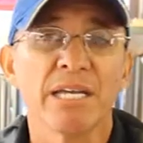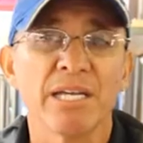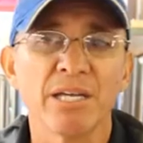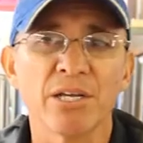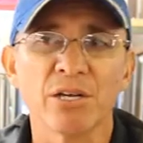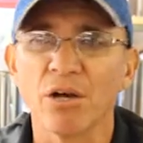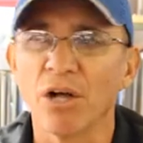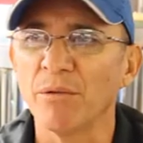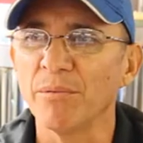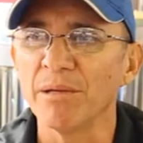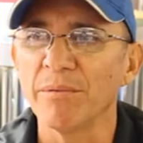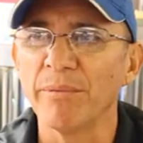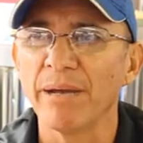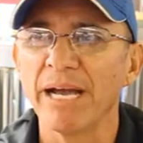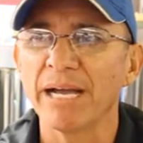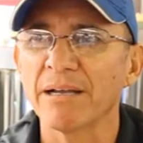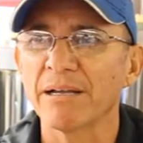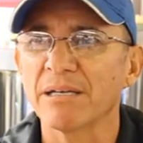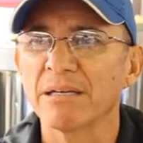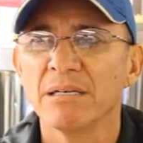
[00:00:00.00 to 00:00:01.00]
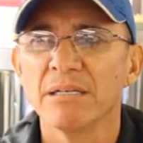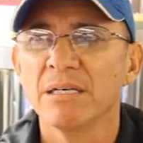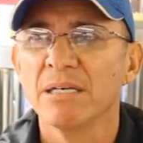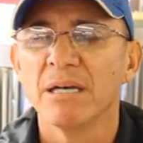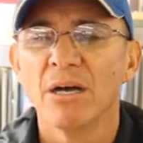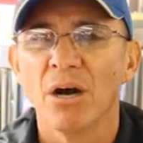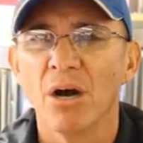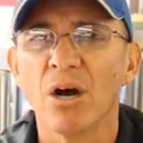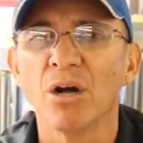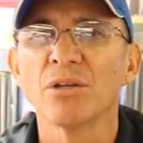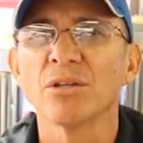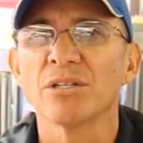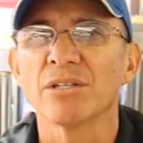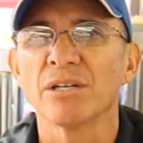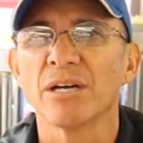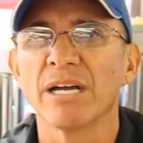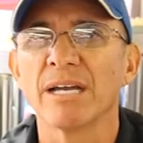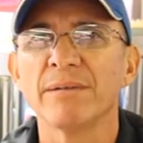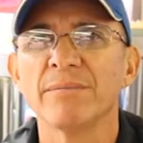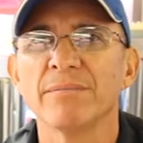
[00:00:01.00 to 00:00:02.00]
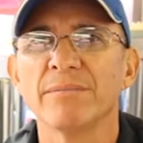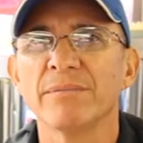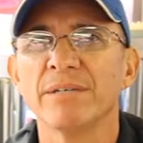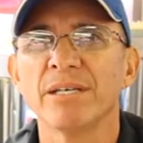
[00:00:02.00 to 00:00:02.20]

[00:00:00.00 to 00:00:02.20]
He called me back all the time,